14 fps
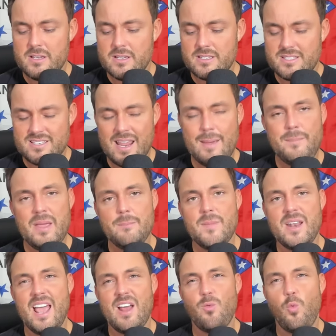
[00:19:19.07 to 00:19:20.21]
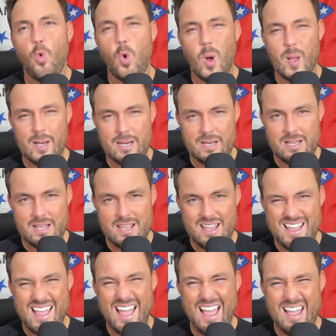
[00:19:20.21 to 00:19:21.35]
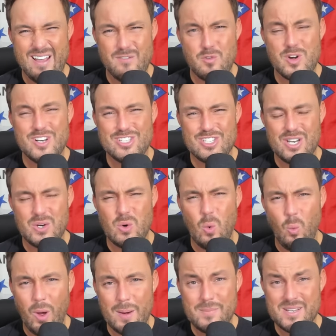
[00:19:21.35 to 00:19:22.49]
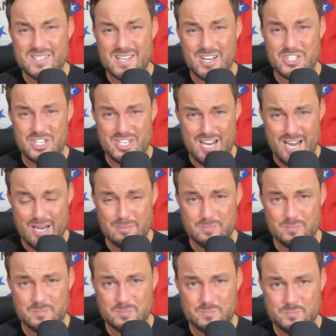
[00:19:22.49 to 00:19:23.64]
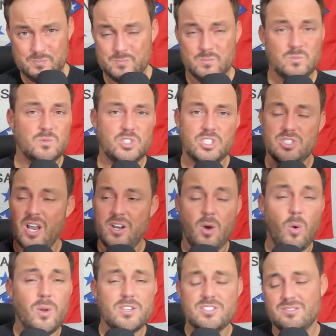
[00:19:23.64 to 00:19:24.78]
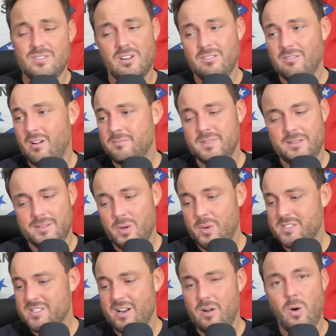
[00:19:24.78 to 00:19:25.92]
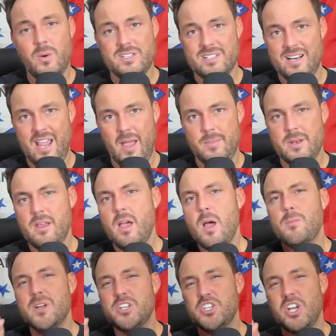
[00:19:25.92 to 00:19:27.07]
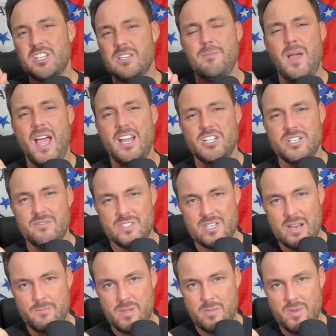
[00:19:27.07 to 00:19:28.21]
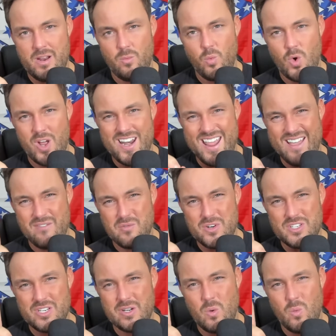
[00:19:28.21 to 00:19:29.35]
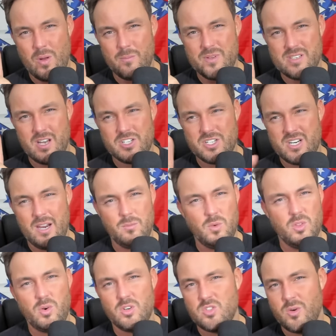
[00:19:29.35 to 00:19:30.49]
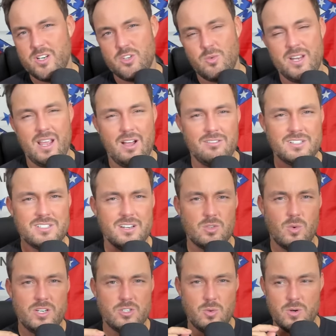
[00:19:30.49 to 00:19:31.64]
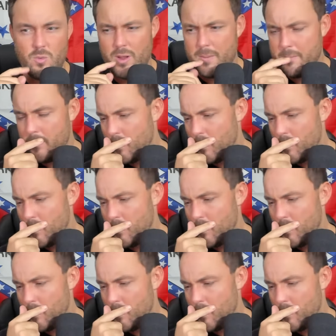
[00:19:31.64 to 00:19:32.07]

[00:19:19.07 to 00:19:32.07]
Sam Pittman had won every single one-possession game. Just, I know it's not always going to happen, but just imagine if Sam Pittman had won every single one-possession game. We'll throw 2020 out. Let's look at 2021.